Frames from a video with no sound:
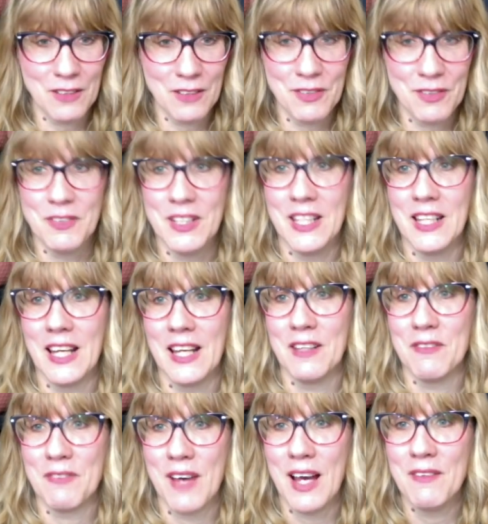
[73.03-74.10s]
fifteen
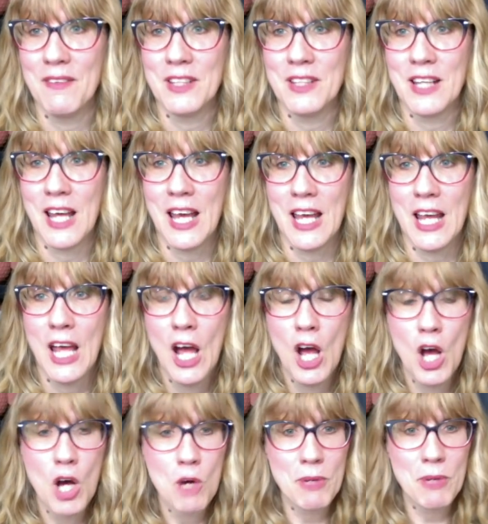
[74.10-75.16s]
ninety five today.
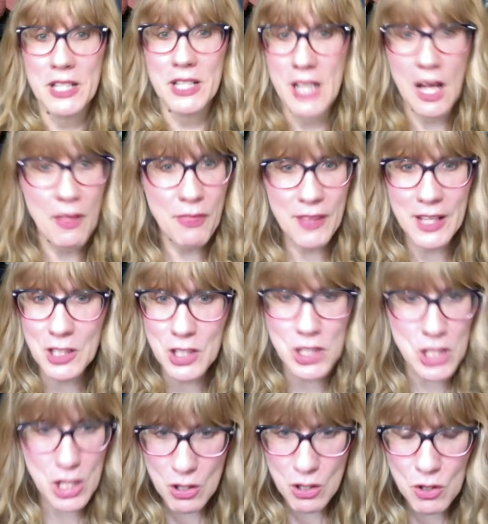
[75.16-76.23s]
But nothing
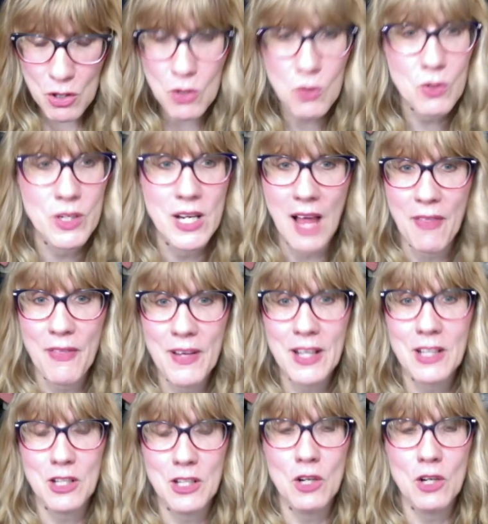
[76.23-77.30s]
new,
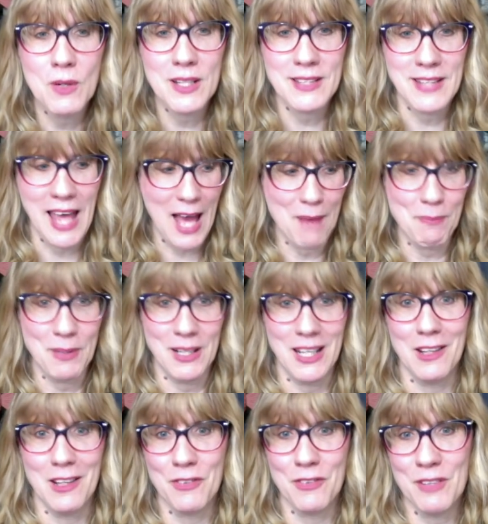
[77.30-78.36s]
nothing new is
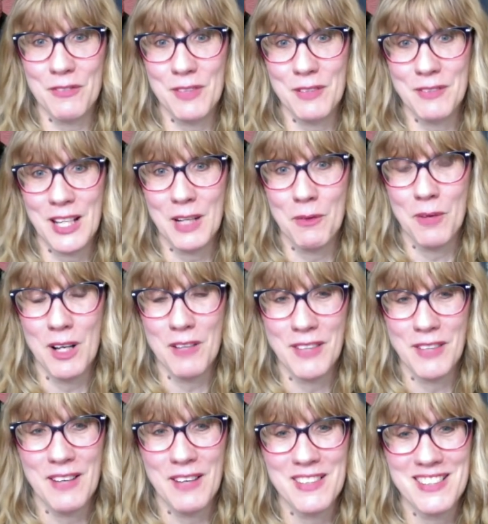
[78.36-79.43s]
happening. Three fifty on
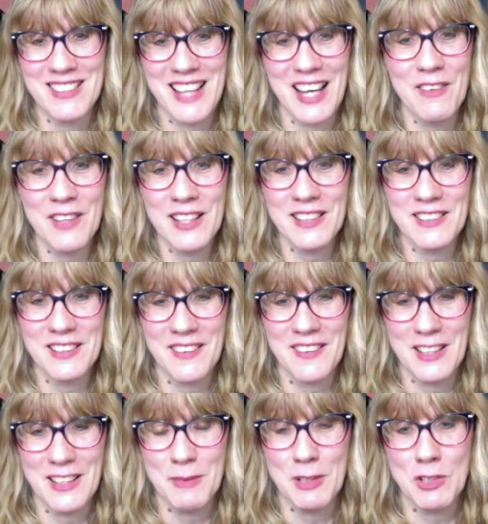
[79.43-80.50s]
wallflowers. I don't consider
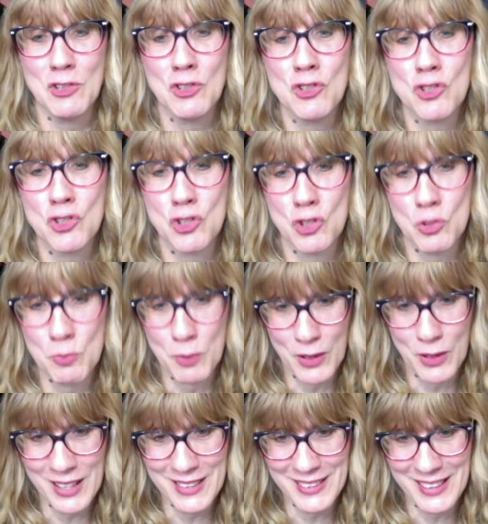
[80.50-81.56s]
that to be
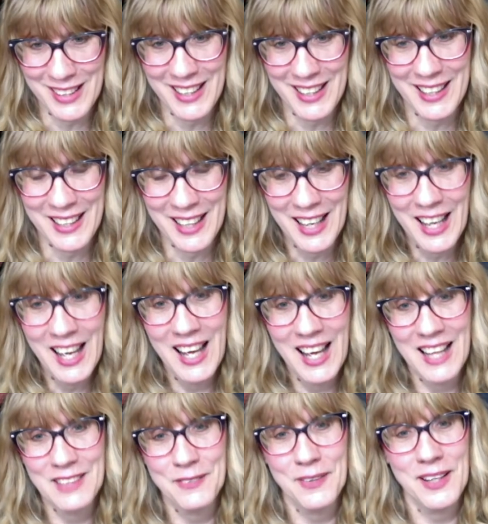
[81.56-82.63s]
super exciting.
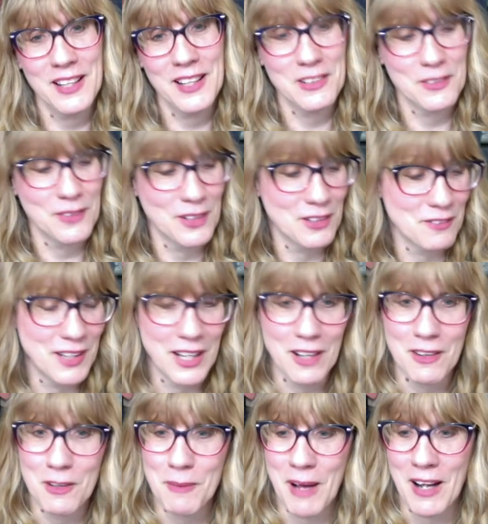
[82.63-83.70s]
That's why I didn't do a whole
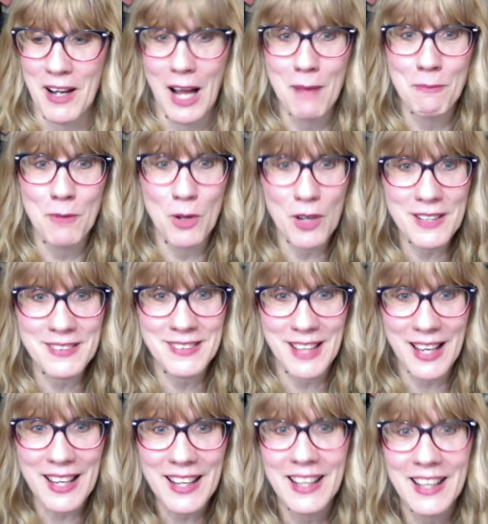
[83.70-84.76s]
video about it. I'm more
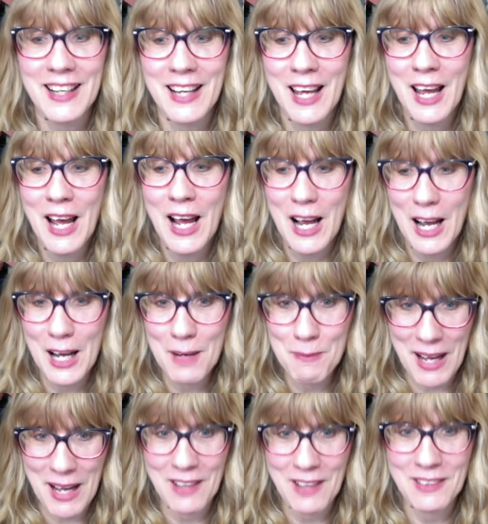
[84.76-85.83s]
excited
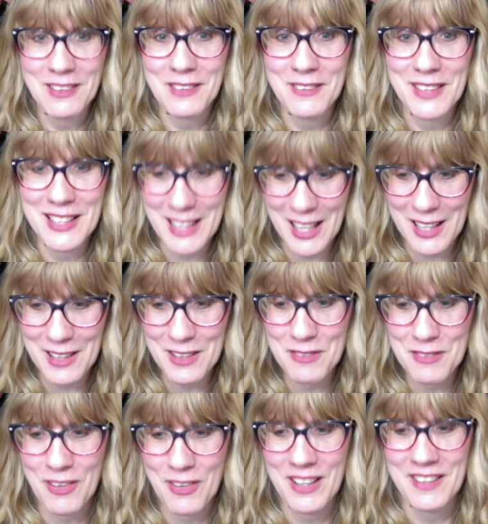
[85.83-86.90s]
about the
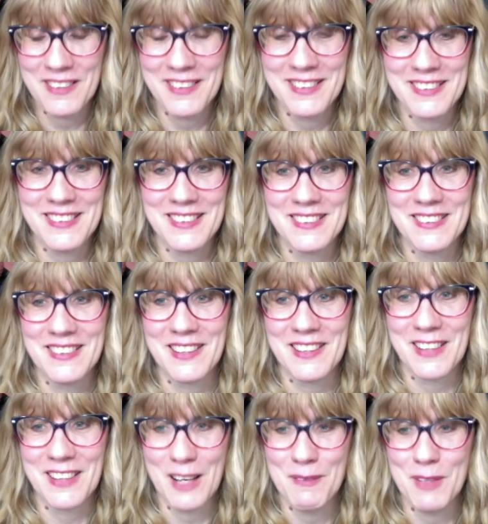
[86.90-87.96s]
retired fragrances that
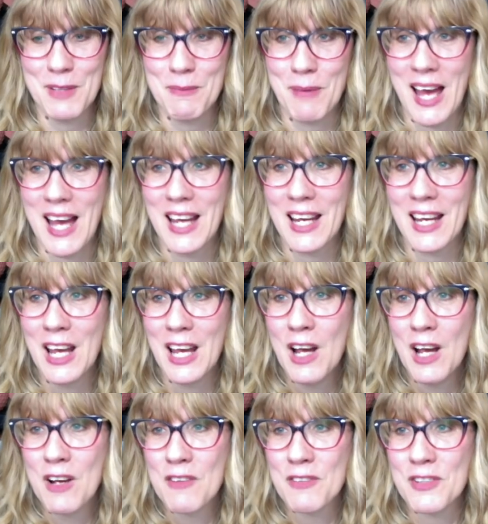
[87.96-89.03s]
are coming back
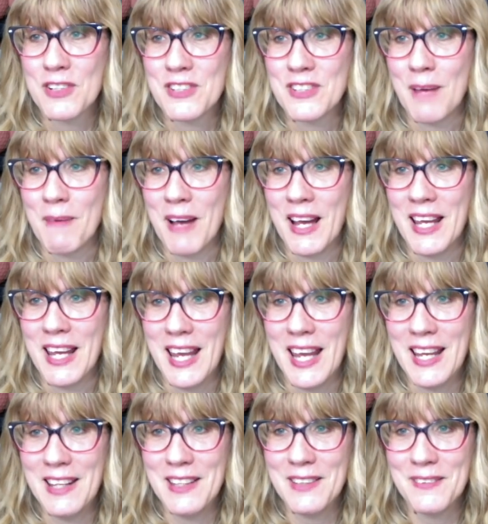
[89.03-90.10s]
for semi
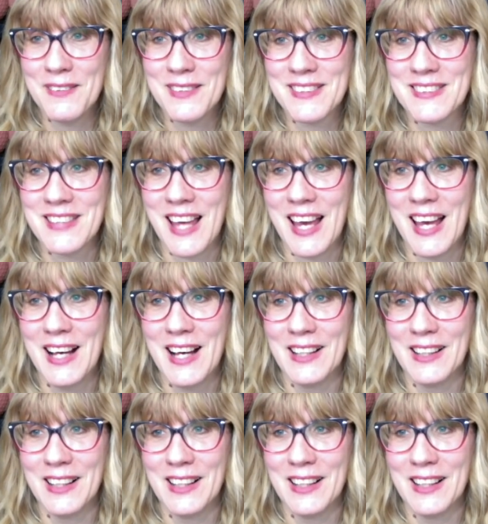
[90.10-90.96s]
annual sale,